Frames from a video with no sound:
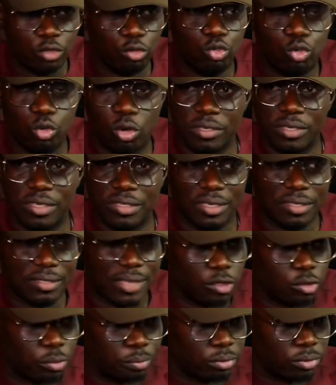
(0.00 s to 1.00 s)
When you do all
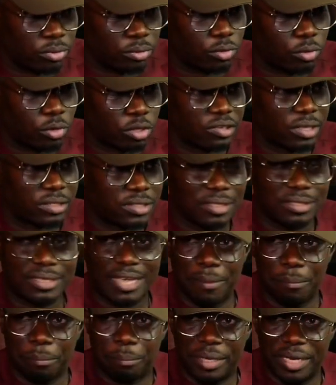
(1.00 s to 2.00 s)
these things and you put
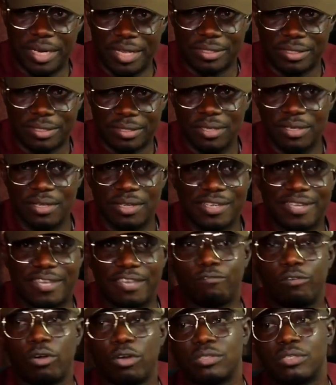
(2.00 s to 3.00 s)
cultural center in place,
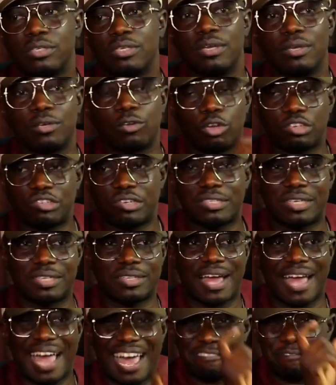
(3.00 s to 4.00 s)
give us
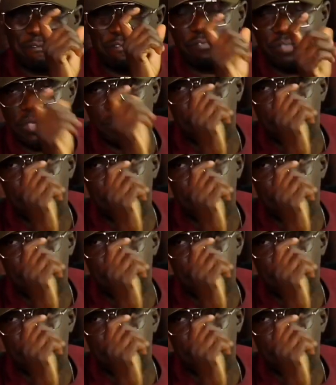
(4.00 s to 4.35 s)
cultural center at